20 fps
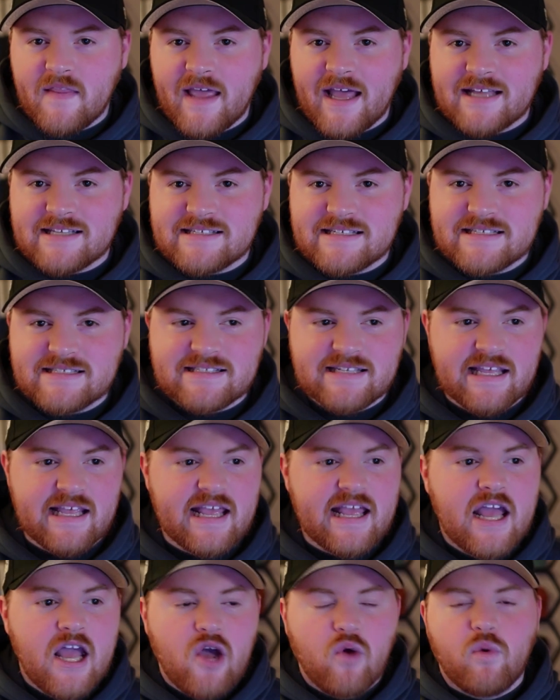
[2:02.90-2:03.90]
the
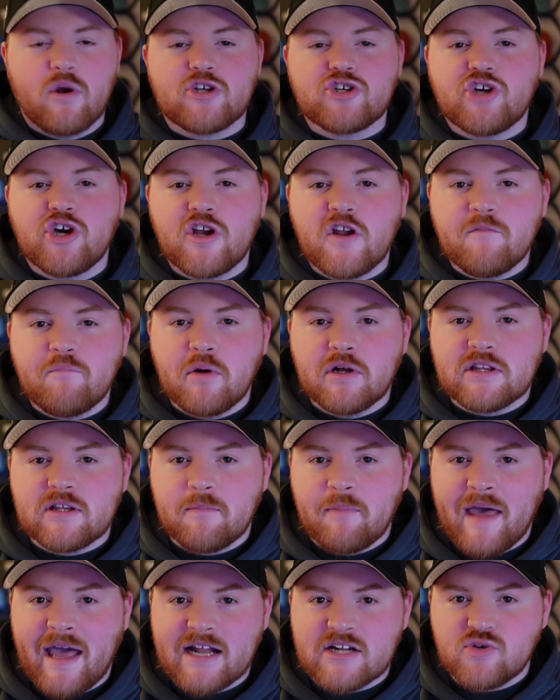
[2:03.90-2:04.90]
SEC, which could have put
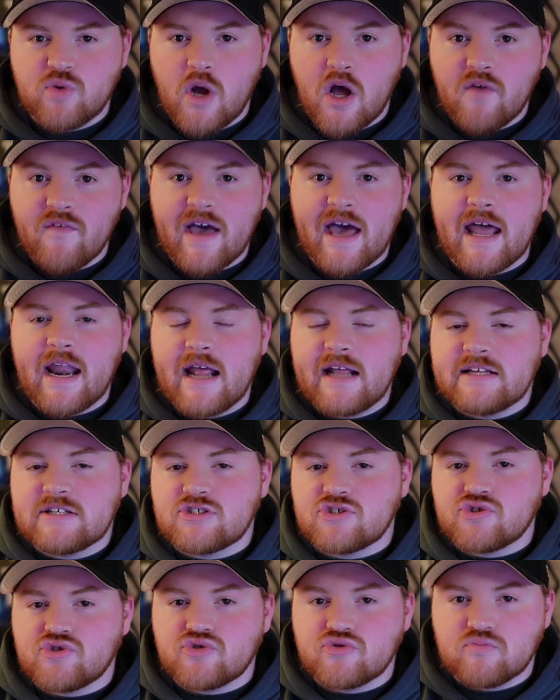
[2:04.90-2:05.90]
the Pac-12 at a
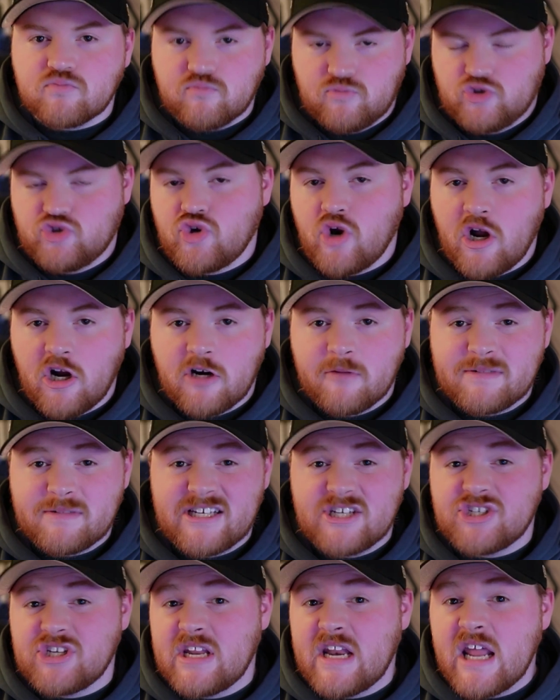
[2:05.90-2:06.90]
stronger
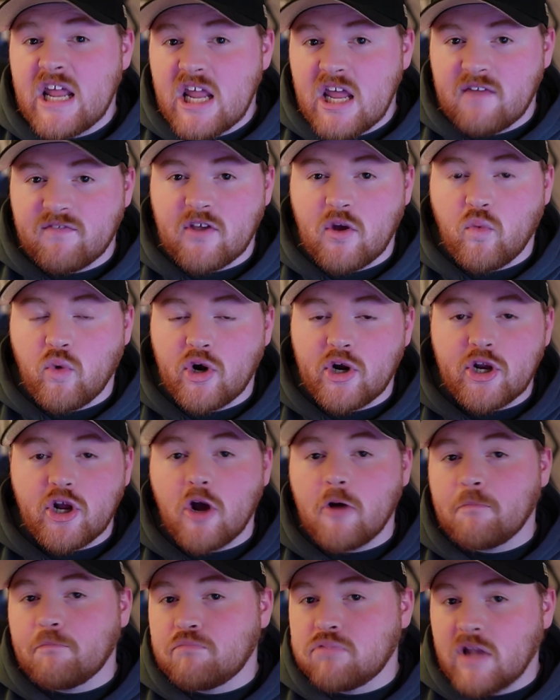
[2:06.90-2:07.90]
position if they were to
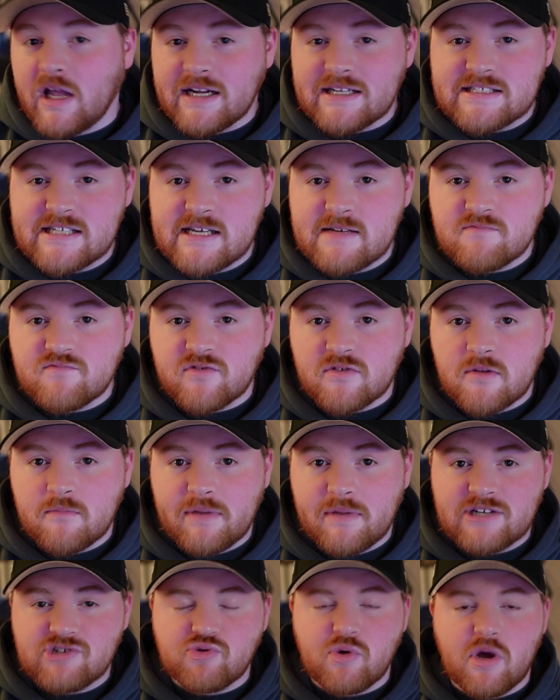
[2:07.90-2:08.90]
go pluck teams from the
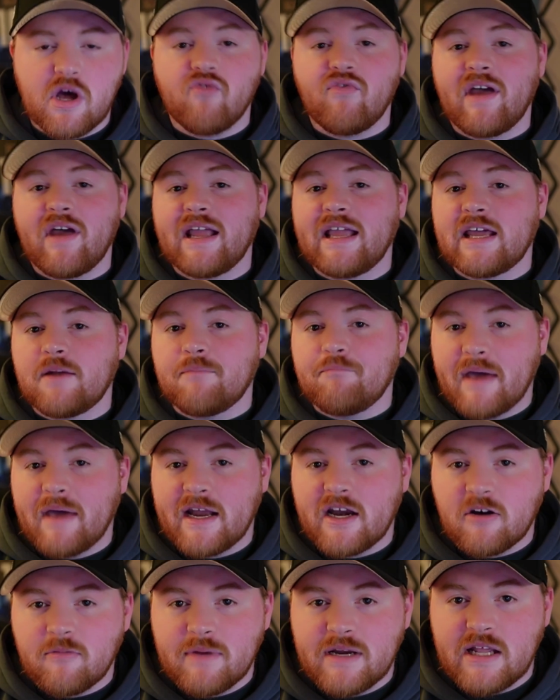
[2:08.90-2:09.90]
Big 12 and get a
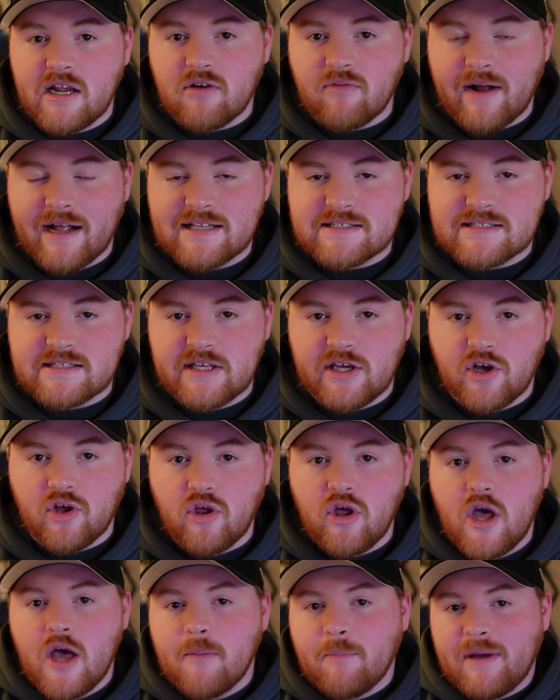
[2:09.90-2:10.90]
better media rights
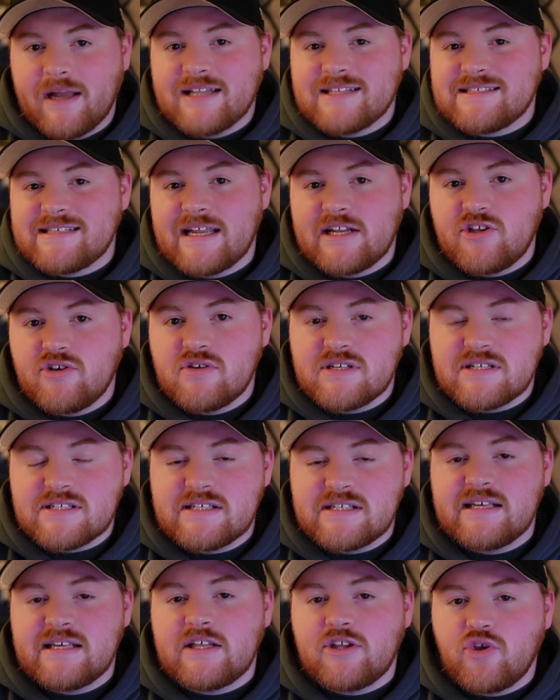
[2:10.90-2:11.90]
deal. But instead,
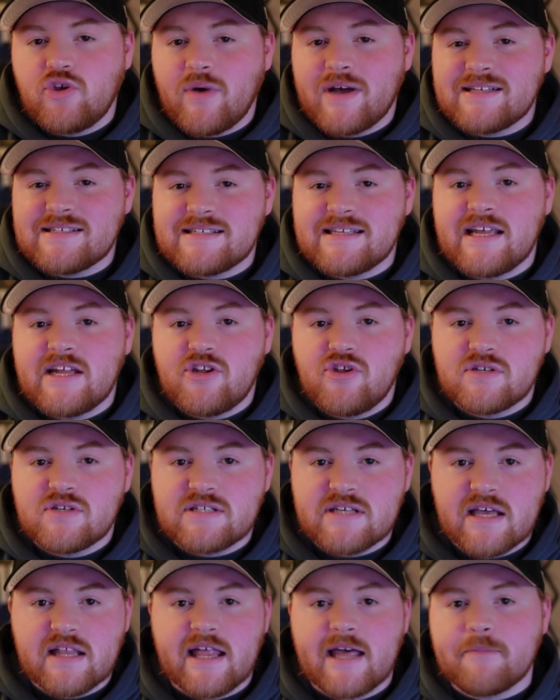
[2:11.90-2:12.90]
USC and
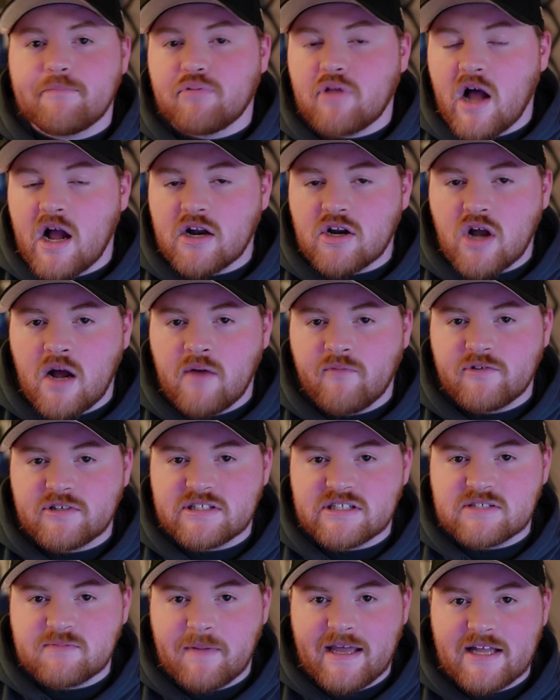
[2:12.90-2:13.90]
UCLA blocked conference
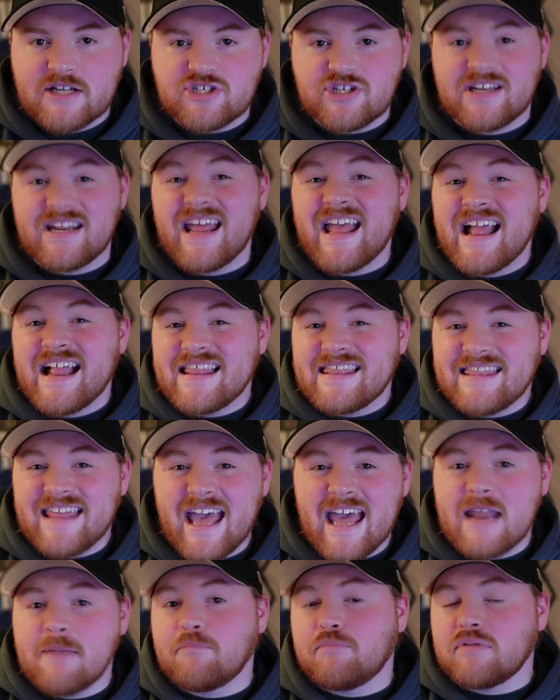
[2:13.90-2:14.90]
expansion,
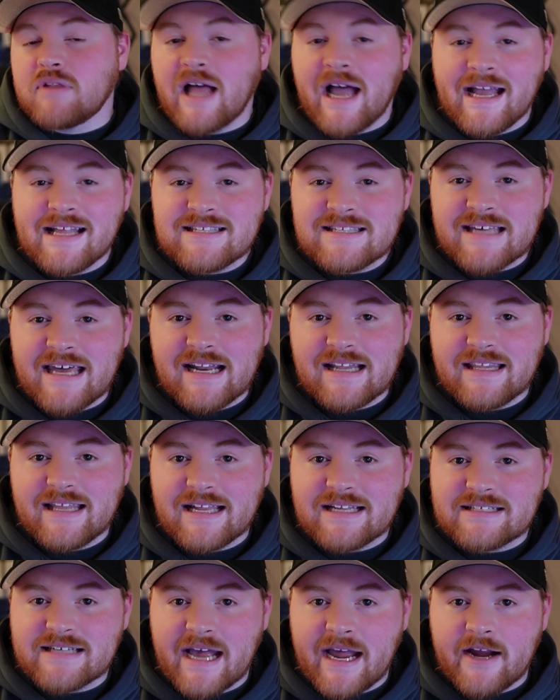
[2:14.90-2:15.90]
then blindsided the
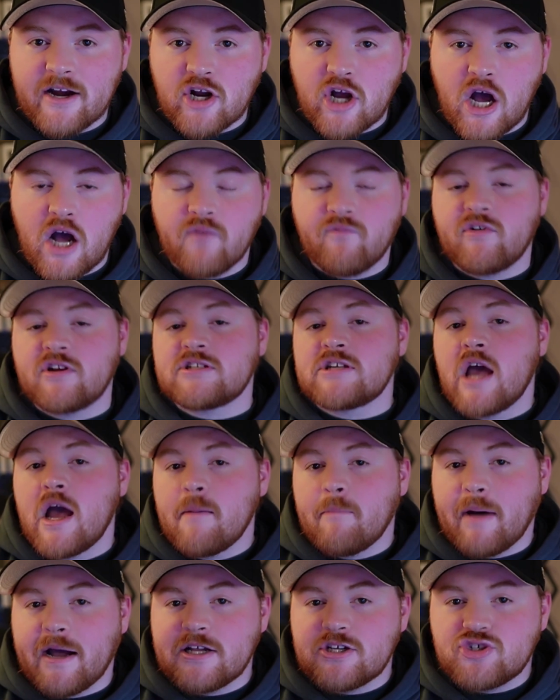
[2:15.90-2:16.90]
entire conference
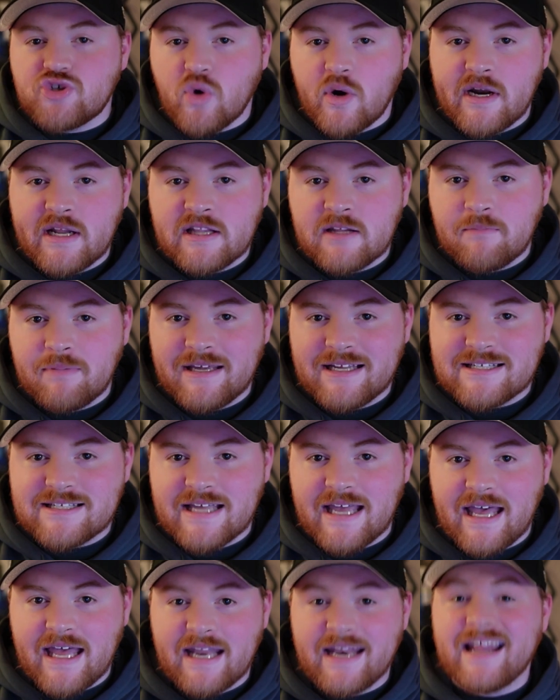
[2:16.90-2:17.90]
by joining the Big
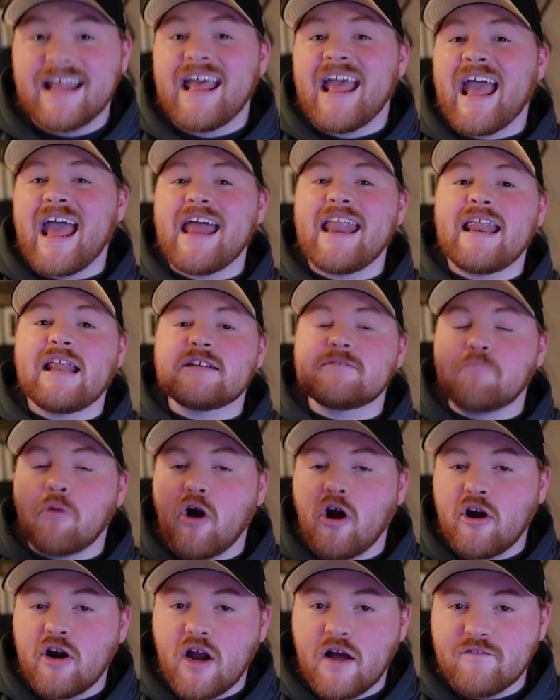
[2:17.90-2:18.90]
10. And as
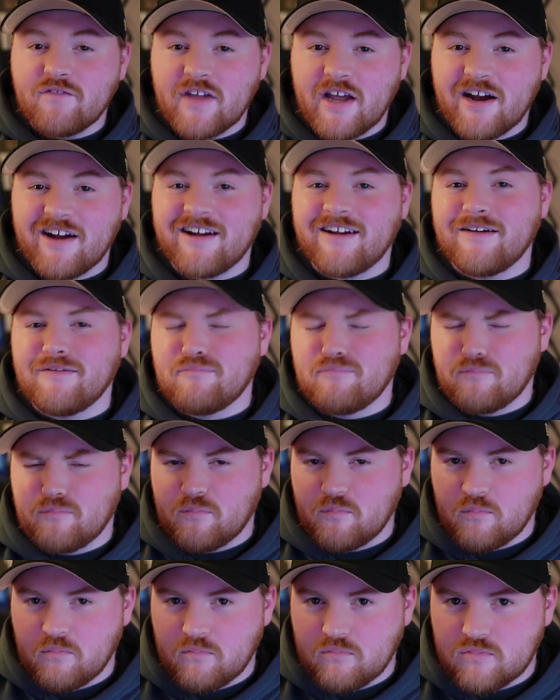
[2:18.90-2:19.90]
part of their
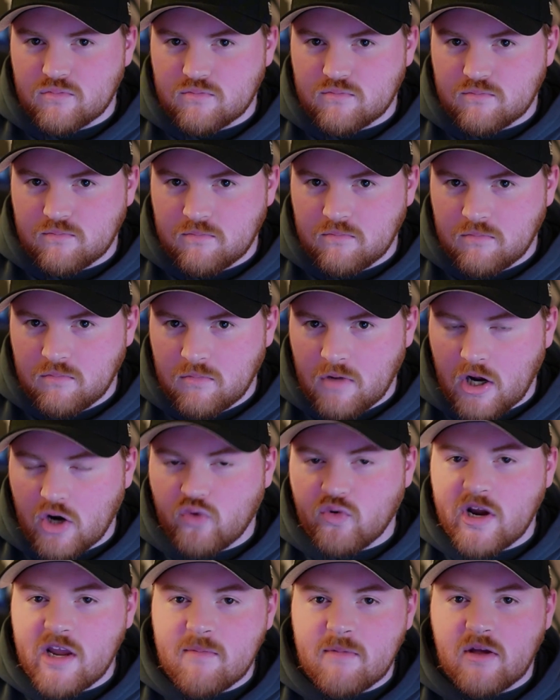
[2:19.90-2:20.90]

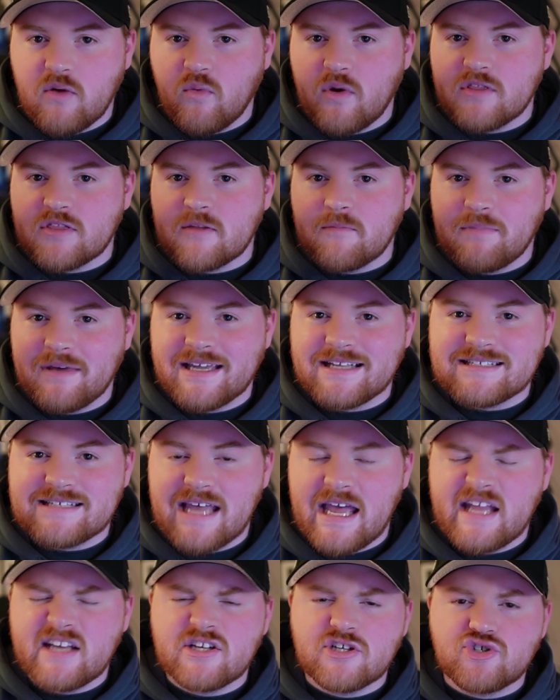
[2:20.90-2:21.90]
agreement with the Big
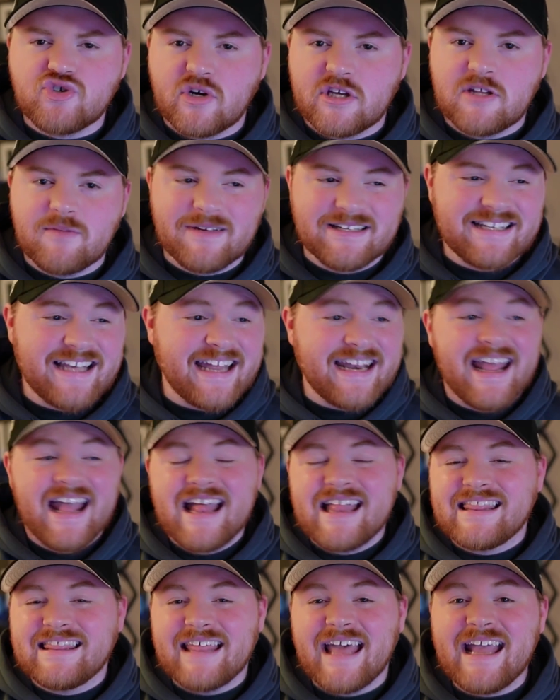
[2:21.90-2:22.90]
10 to join the Big 10,
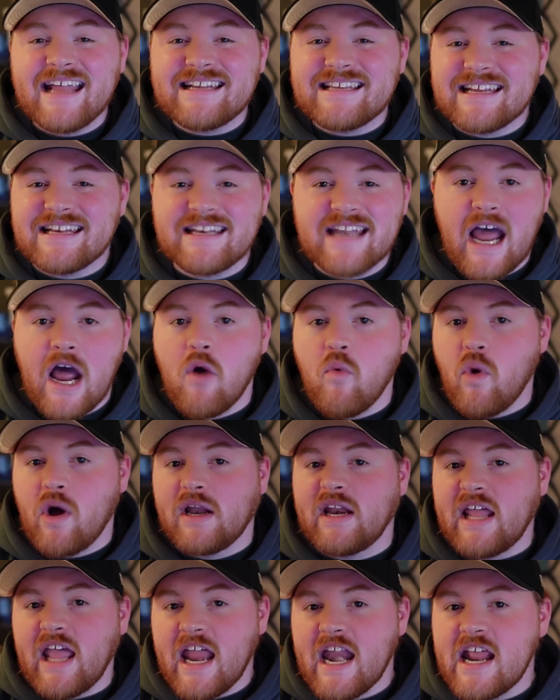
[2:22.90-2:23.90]
they did not
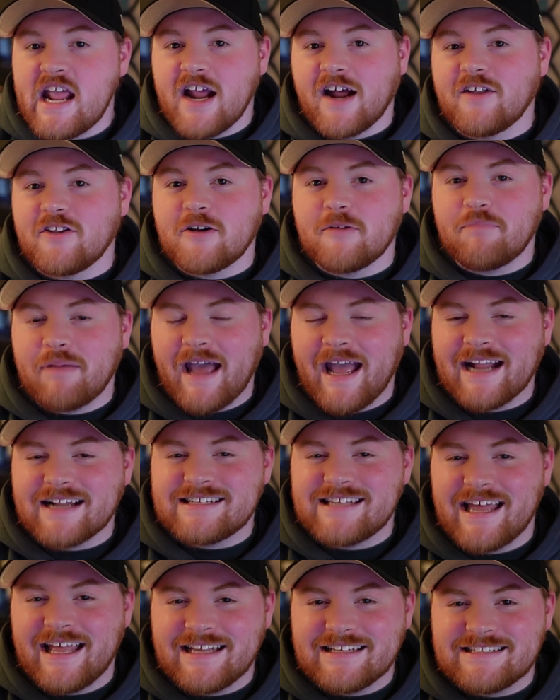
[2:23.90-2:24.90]
want any other
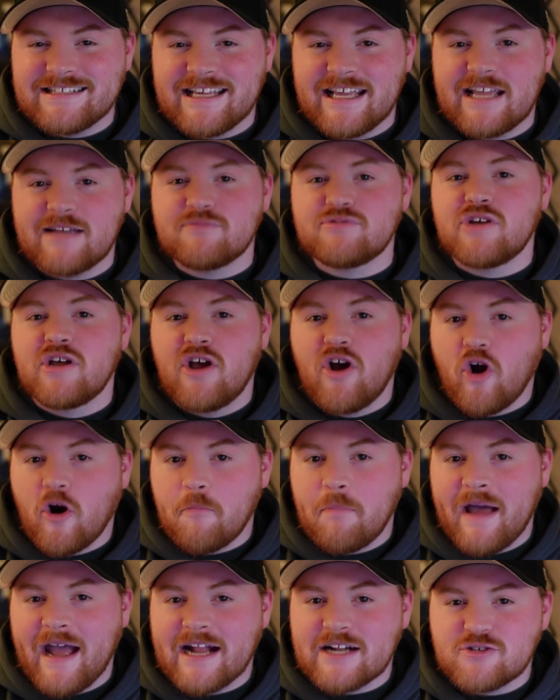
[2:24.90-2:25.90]
Pac-10 teams or
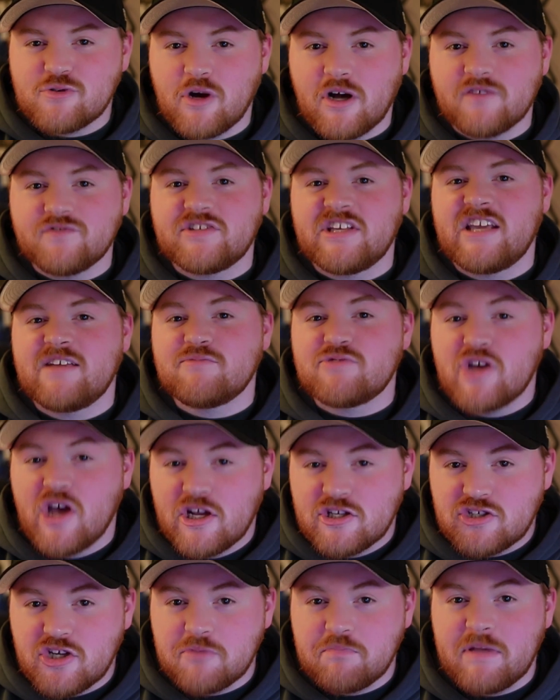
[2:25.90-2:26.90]
Pac-12 teams
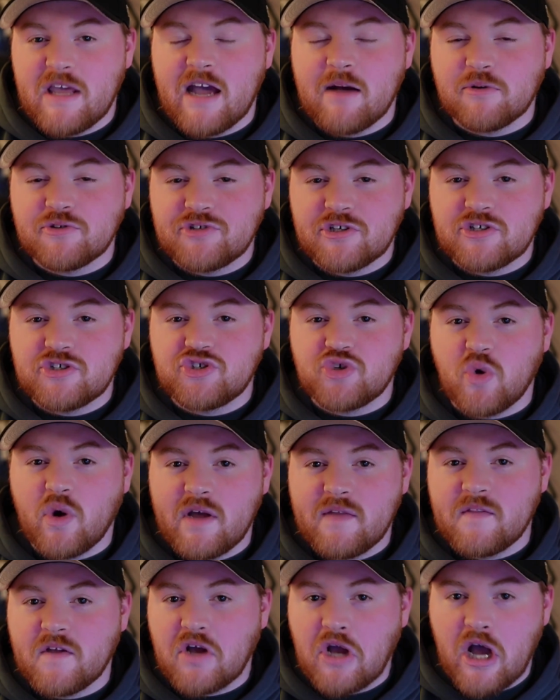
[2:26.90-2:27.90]
to be able to
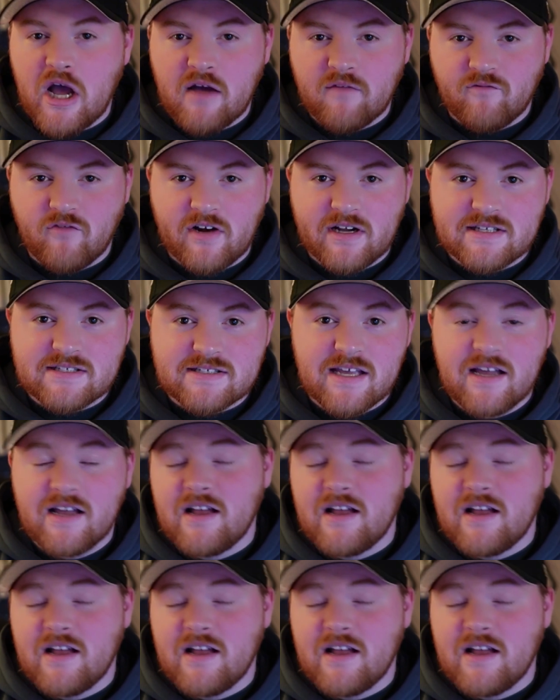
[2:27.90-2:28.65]
join the conference.